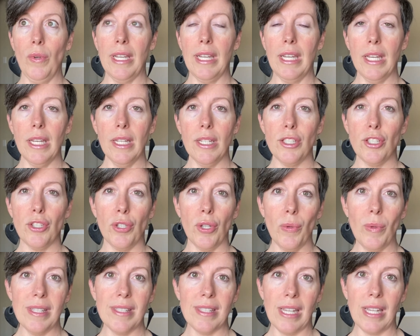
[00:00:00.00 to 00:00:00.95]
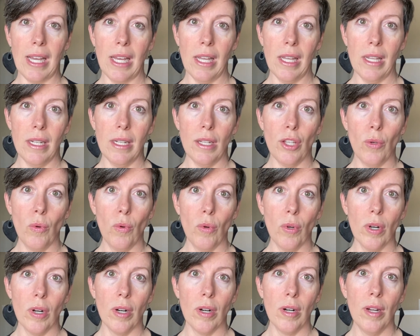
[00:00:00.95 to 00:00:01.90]
get to assign
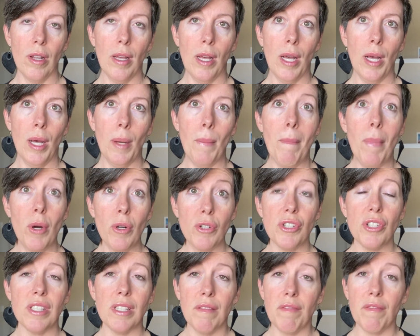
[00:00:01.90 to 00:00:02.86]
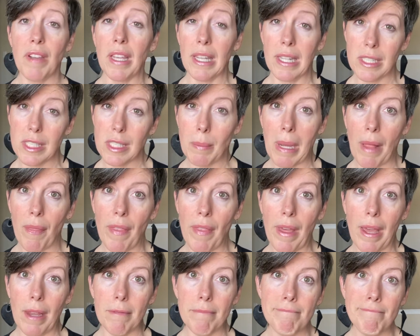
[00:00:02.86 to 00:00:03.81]
your emotions and feelings about
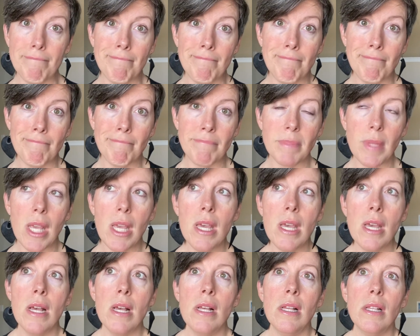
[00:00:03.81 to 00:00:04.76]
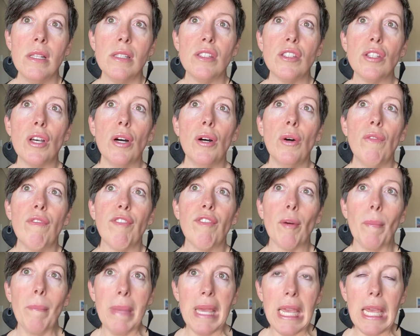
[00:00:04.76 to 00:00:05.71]
that. So for
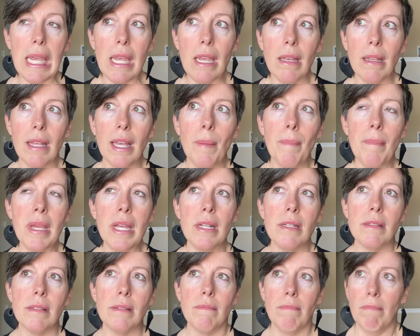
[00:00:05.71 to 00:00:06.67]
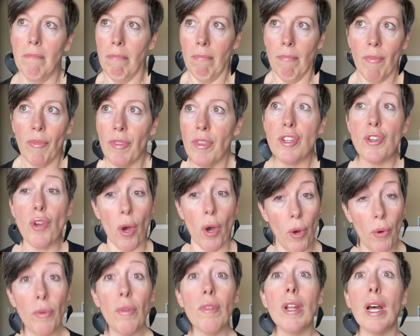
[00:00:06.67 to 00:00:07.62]
me, it means the
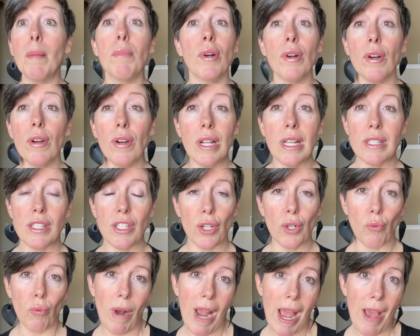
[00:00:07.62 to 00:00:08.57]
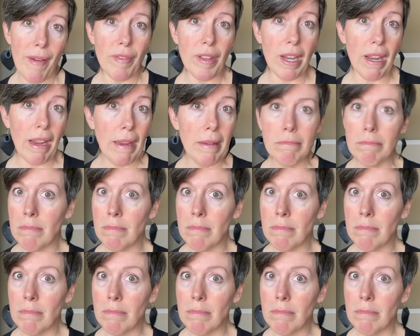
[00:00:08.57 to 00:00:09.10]
total number is a gravity.